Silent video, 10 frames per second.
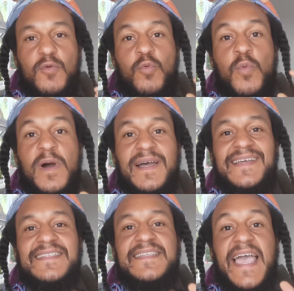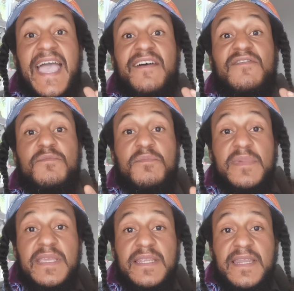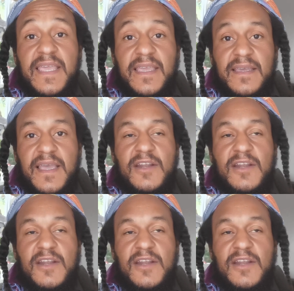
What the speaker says: words have meaning.